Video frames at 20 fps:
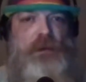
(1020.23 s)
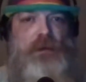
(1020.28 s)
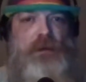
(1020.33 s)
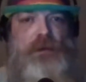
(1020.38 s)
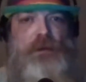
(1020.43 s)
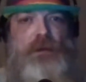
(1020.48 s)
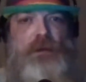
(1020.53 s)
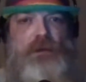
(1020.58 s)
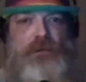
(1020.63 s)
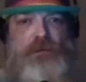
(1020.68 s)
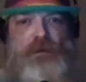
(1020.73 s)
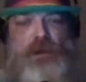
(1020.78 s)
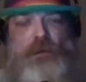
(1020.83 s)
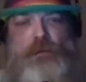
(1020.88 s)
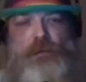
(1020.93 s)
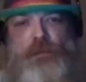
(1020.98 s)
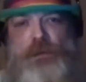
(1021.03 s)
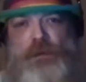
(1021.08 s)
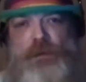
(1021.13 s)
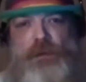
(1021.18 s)
a jam
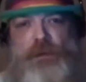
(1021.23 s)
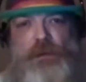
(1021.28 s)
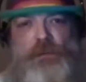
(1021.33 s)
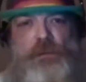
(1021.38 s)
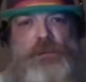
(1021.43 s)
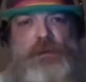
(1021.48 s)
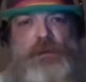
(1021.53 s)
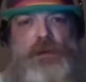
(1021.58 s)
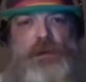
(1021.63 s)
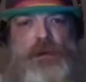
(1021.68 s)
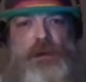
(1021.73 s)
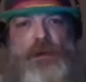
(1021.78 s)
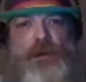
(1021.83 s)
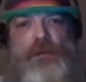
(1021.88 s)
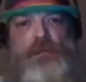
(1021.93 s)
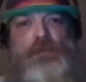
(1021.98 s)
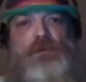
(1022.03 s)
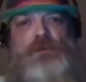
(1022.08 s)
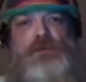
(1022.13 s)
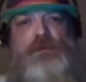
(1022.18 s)
with a lot of
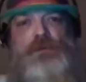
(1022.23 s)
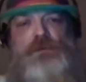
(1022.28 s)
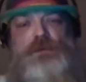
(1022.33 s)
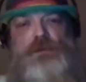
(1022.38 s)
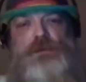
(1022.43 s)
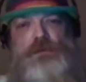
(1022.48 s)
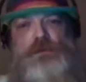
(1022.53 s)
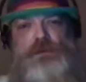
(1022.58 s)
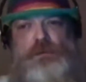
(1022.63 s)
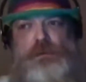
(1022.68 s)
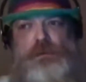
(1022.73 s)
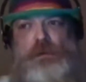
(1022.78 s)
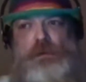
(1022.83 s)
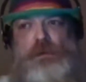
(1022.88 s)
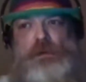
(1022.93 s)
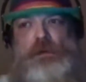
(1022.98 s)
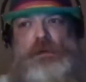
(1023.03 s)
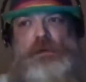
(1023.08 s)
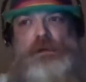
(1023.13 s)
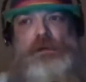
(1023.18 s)
musicians,
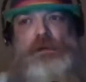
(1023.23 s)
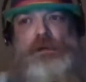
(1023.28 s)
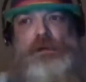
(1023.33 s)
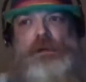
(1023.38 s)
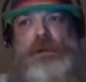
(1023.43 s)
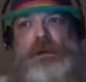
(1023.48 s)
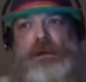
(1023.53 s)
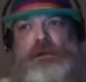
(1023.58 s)
and